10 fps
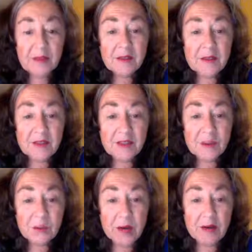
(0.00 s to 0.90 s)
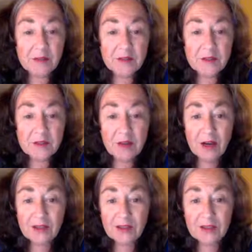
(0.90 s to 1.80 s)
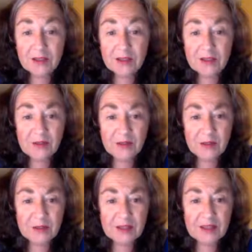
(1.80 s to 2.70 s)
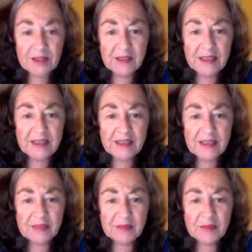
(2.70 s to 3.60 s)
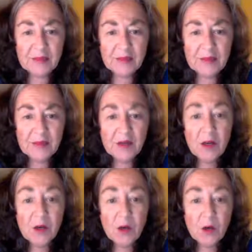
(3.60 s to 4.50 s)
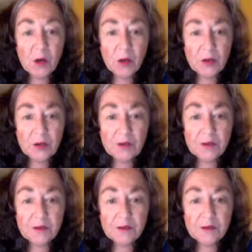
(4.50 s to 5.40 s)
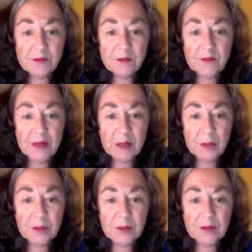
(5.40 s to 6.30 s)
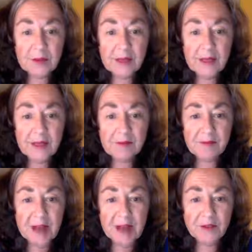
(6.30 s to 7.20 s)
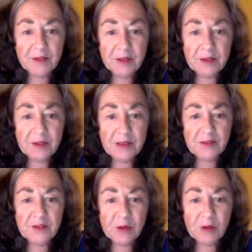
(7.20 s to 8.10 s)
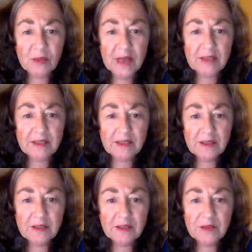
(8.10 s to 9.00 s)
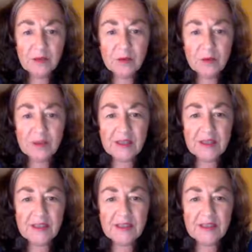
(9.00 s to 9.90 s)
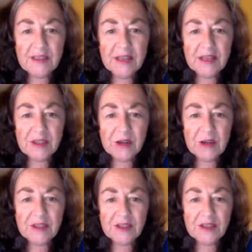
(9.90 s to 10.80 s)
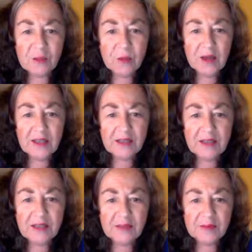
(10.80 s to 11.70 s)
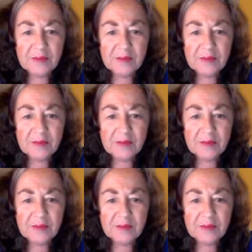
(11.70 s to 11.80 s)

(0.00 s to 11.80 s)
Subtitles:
This is Reverend Dr. Anthusa Helena, owner, developer, and founder of Sollite for healing and conscious awakening,